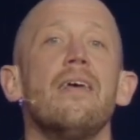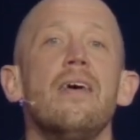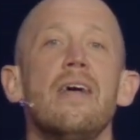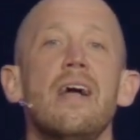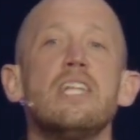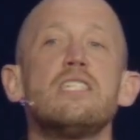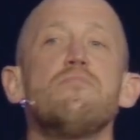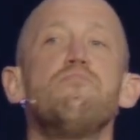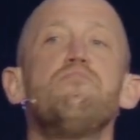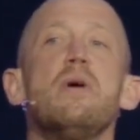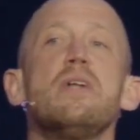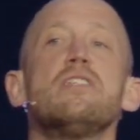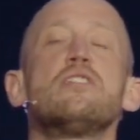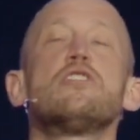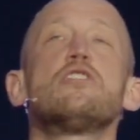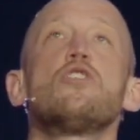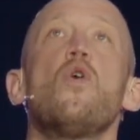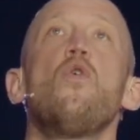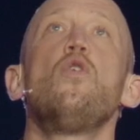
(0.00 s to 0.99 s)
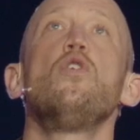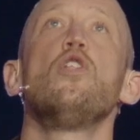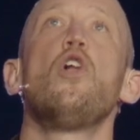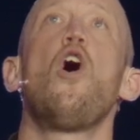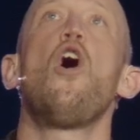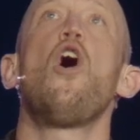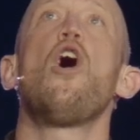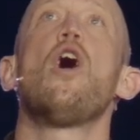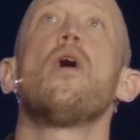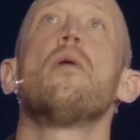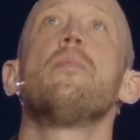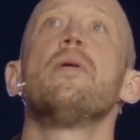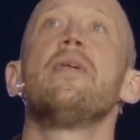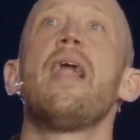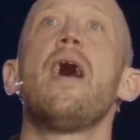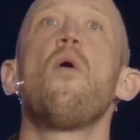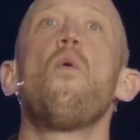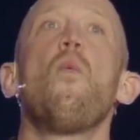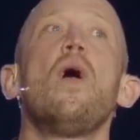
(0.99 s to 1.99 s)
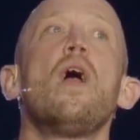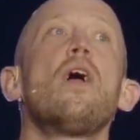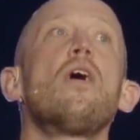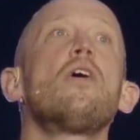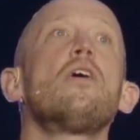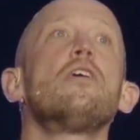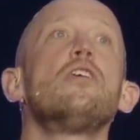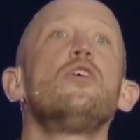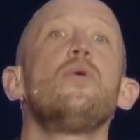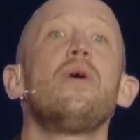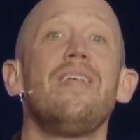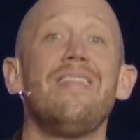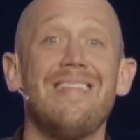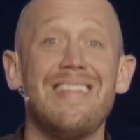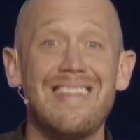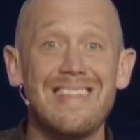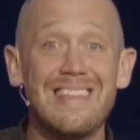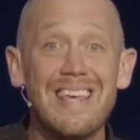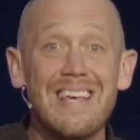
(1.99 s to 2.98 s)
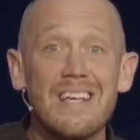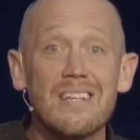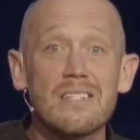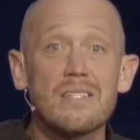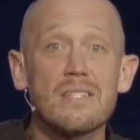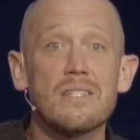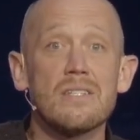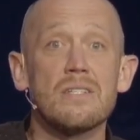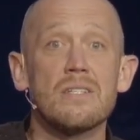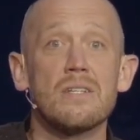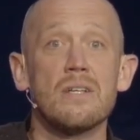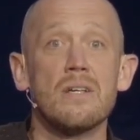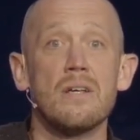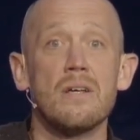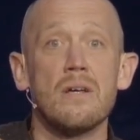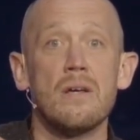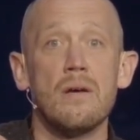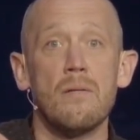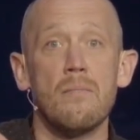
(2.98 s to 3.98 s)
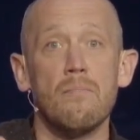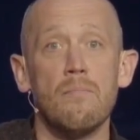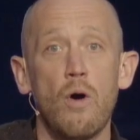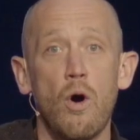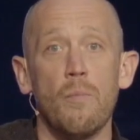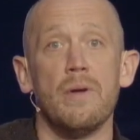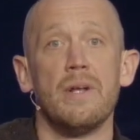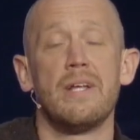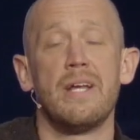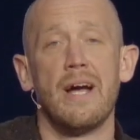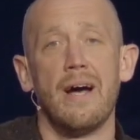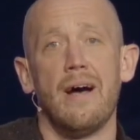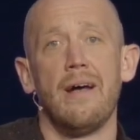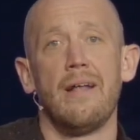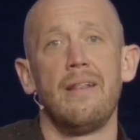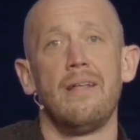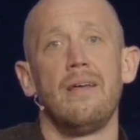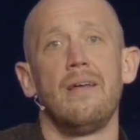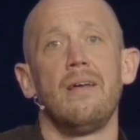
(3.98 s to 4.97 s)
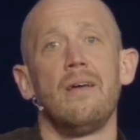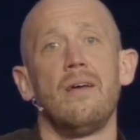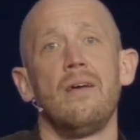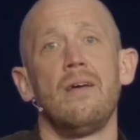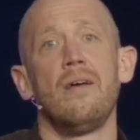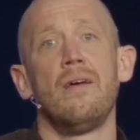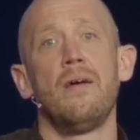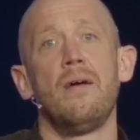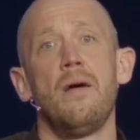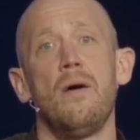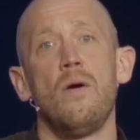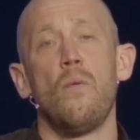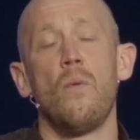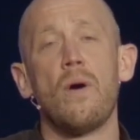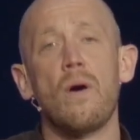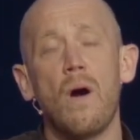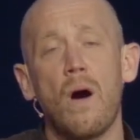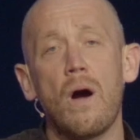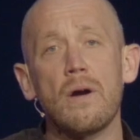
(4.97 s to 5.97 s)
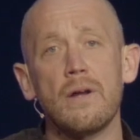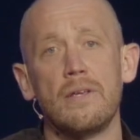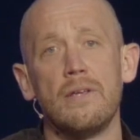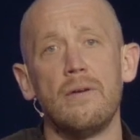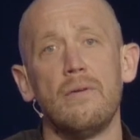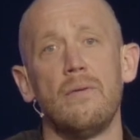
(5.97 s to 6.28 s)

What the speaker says: it's been so long, but now where are you in this moment, God? Where are you?